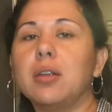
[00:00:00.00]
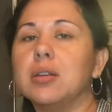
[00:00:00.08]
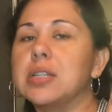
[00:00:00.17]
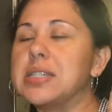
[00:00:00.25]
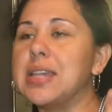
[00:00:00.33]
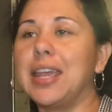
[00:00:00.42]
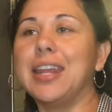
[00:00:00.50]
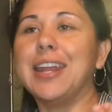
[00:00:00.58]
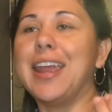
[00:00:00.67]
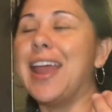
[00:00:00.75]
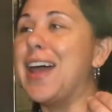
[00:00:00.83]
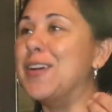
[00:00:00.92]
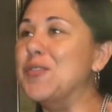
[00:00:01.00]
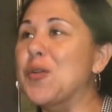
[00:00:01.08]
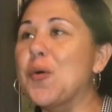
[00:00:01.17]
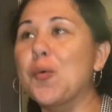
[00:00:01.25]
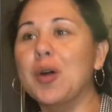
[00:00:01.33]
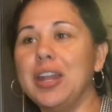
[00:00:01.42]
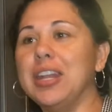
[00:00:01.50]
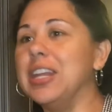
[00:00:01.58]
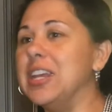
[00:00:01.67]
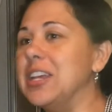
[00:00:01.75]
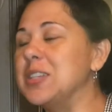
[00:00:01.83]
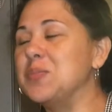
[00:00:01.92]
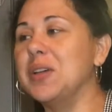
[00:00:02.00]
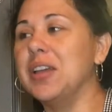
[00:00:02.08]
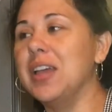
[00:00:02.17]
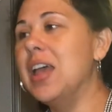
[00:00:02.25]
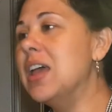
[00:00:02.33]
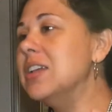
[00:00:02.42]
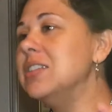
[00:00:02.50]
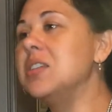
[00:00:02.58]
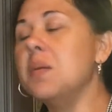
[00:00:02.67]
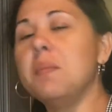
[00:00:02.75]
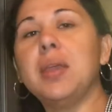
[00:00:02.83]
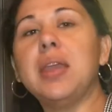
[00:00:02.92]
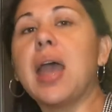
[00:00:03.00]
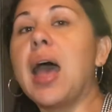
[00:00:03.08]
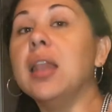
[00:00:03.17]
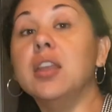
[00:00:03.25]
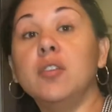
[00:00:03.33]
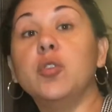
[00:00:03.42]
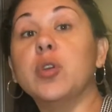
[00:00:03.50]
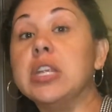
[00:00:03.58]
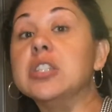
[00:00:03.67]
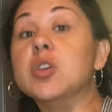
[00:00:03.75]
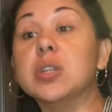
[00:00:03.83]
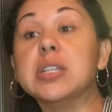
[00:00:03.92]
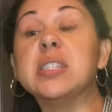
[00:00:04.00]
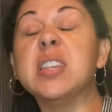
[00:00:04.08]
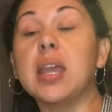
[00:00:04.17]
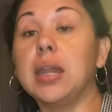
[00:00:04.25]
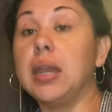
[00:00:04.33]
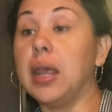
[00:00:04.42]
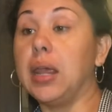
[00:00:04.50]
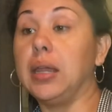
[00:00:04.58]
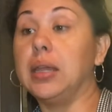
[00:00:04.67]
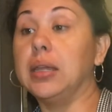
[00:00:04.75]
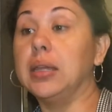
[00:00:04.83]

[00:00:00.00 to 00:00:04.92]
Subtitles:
the second day. I don't know what it is, but to me, I love greens on the second day.